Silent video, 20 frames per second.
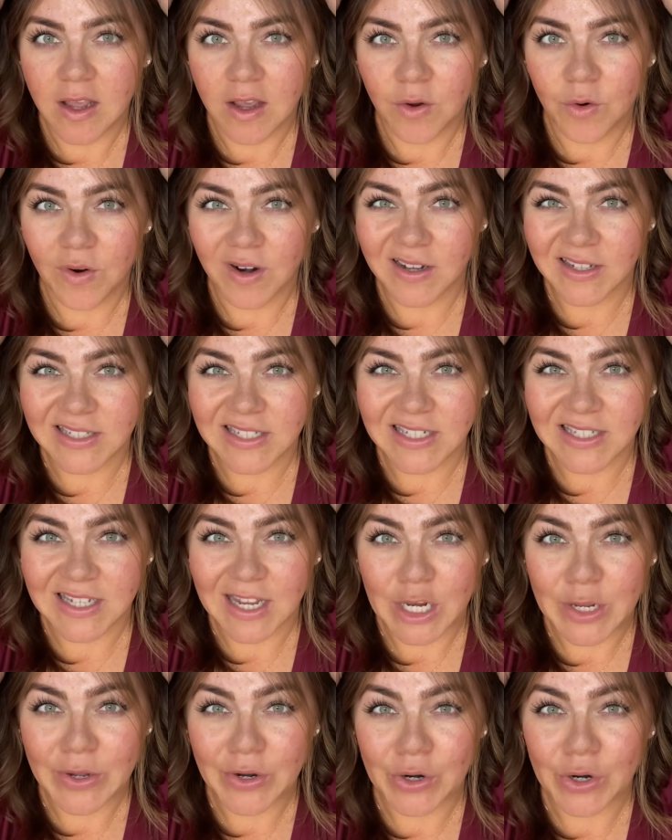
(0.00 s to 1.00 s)
or else it's
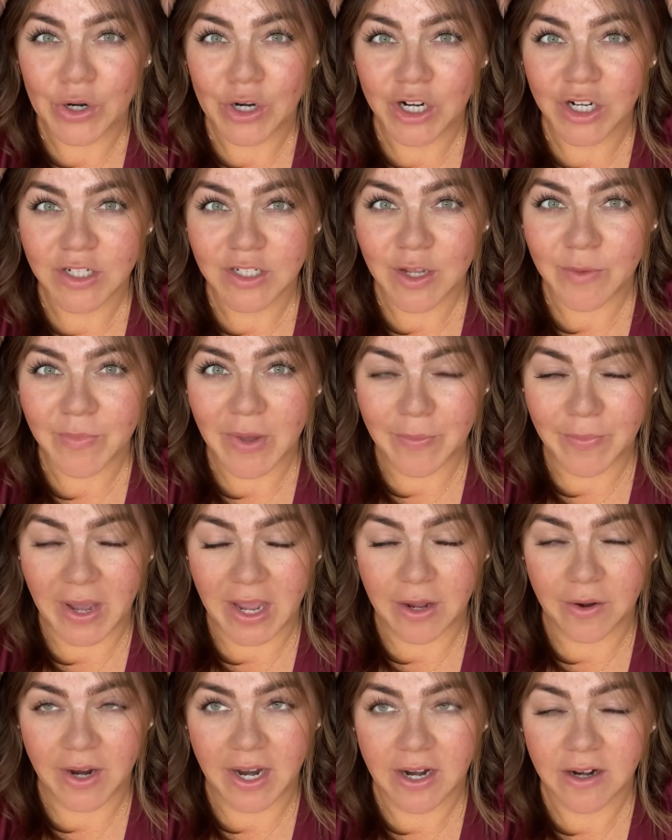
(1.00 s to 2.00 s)
gonna hurt my
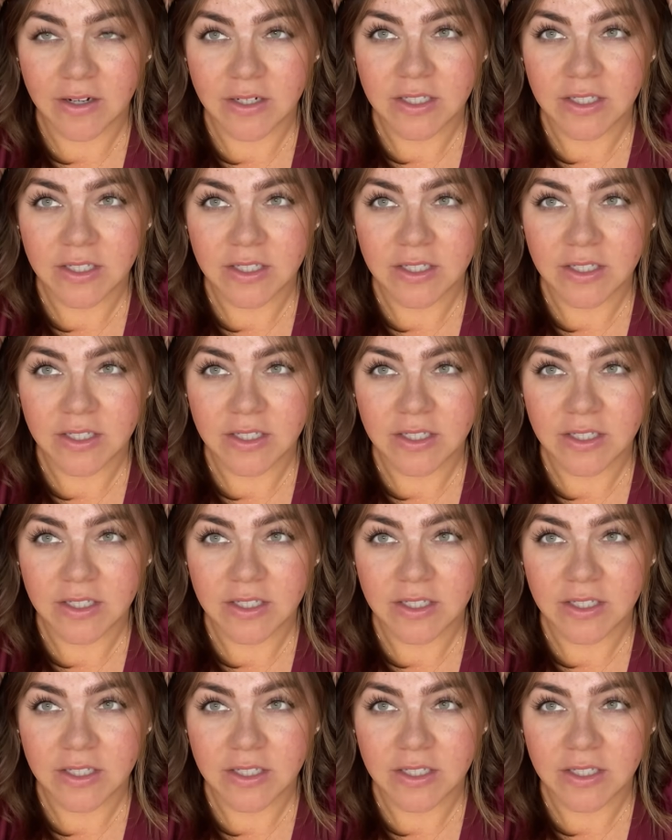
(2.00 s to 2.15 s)
bio hair.